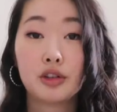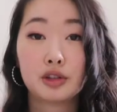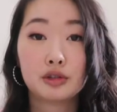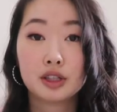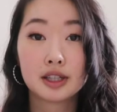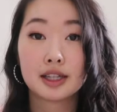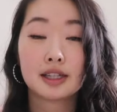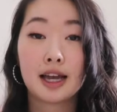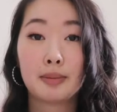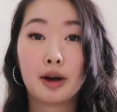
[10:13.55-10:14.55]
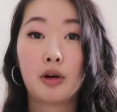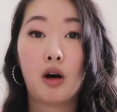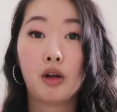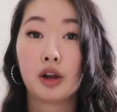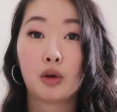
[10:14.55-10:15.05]
Students like type out
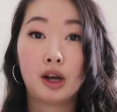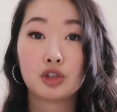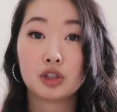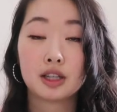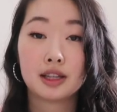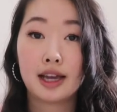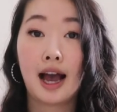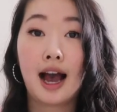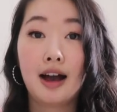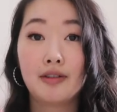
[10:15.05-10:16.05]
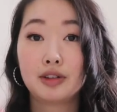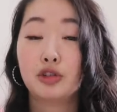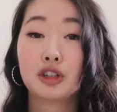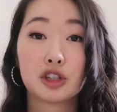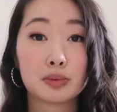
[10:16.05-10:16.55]
all their questions that they have and you
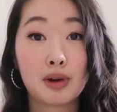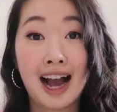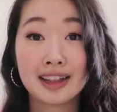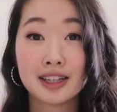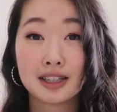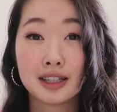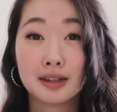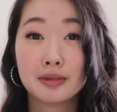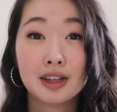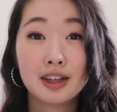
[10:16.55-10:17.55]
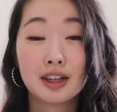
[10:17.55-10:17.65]
could just practice them.